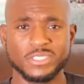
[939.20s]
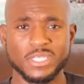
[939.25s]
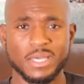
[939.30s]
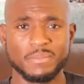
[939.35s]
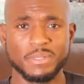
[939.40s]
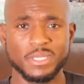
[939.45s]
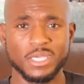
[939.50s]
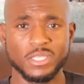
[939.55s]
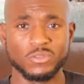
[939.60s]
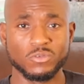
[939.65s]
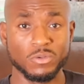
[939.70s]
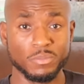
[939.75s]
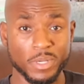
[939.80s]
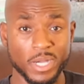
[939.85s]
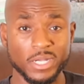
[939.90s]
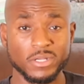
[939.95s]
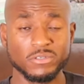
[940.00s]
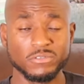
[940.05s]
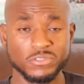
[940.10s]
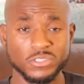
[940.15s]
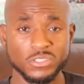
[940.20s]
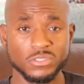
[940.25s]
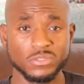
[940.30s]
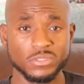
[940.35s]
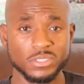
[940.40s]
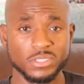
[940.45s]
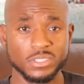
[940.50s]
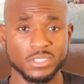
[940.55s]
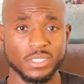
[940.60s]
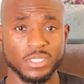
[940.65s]
time to get through a bottle of
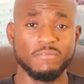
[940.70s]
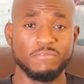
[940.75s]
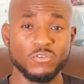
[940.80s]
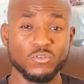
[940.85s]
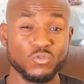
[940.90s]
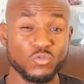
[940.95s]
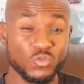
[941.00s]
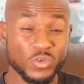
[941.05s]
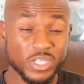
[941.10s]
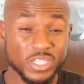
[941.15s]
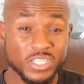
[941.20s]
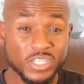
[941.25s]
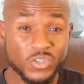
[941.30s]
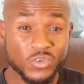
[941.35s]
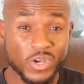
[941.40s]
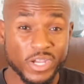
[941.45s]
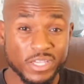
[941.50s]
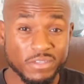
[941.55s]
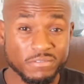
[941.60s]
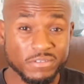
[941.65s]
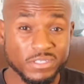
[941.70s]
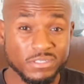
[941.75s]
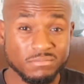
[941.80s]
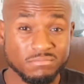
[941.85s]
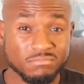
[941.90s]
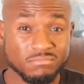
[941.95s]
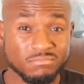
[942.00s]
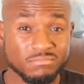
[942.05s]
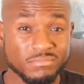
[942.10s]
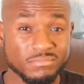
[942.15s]
juice. If you really crave
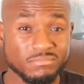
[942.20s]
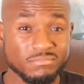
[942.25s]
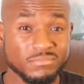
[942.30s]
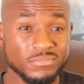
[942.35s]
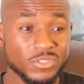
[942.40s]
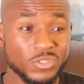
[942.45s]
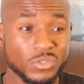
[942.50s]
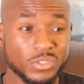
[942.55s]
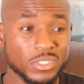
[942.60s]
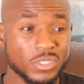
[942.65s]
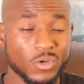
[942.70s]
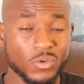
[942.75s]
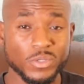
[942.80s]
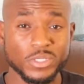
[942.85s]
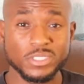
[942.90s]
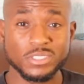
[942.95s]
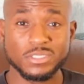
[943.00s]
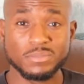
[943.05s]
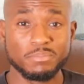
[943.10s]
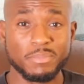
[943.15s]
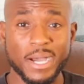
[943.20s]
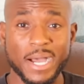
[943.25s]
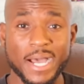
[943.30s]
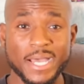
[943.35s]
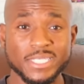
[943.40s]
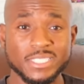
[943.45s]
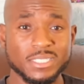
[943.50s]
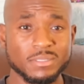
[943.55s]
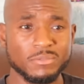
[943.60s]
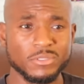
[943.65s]
it, you could always
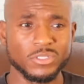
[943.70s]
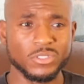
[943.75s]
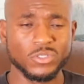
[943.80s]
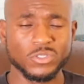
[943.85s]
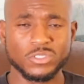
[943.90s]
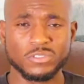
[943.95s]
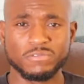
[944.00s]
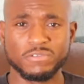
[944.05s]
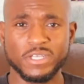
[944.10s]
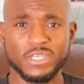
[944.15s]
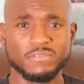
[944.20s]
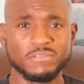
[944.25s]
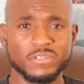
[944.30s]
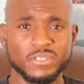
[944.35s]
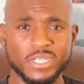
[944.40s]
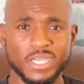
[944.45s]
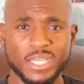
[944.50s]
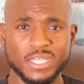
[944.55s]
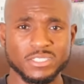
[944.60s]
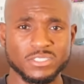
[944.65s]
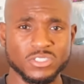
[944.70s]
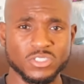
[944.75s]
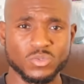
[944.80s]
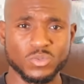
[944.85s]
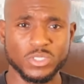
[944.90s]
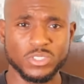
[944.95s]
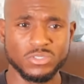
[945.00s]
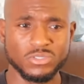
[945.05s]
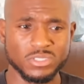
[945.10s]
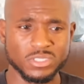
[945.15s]
buy some of those flavor enhancers
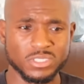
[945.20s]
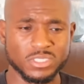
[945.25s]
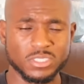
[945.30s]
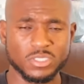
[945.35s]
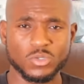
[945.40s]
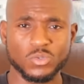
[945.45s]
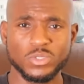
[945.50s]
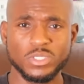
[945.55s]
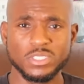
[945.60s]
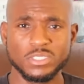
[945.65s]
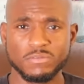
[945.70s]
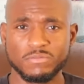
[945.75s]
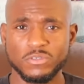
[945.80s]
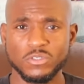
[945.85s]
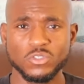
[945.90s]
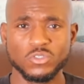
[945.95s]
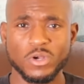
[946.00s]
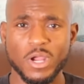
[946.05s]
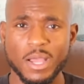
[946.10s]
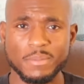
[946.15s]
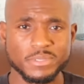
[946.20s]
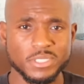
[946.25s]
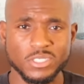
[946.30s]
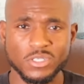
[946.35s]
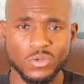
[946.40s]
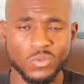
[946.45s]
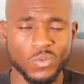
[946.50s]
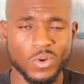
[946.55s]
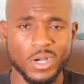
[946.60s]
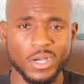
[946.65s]
where you just squeeze a few drops in
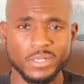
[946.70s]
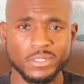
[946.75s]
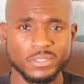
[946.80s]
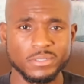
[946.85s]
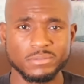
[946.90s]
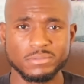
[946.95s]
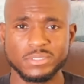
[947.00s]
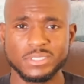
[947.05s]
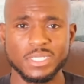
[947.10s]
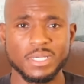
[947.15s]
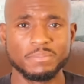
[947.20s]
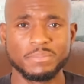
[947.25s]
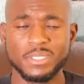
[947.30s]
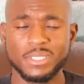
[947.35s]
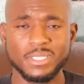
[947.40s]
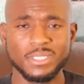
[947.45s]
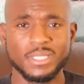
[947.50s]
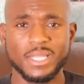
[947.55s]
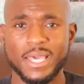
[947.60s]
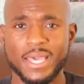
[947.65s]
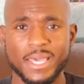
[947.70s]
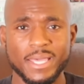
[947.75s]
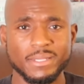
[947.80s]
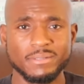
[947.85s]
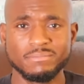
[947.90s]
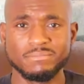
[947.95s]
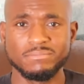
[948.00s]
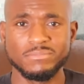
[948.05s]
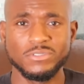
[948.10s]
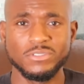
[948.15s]
your water, something
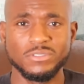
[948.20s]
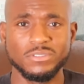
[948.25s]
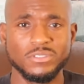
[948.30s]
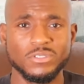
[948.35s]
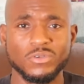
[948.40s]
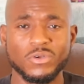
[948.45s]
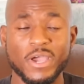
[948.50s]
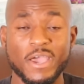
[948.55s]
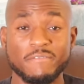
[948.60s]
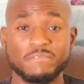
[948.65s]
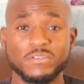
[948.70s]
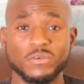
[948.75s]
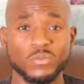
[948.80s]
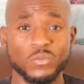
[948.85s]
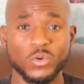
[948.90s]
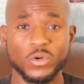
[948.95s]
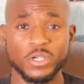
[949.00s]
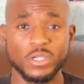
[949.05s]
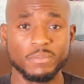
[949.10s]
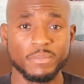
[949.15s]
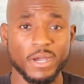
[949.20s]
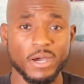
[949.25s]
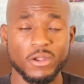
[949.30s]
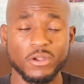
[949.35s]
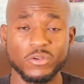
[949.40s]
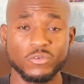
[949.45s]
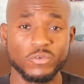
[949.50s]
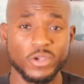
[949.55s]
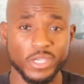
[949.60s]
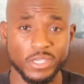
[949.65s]
that you don't have to worry about
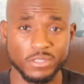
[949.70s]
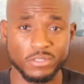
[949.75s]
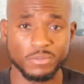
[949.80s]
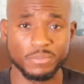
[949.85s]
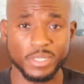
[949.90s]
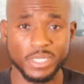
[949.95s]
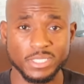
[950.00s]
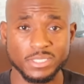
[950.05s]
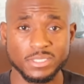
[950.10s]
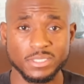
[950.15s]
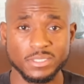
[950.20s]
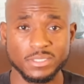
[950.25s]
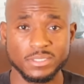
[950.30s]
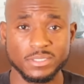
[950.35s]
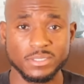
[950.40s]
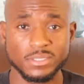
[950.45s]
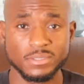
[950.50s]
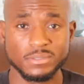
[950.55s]
on a regular basis.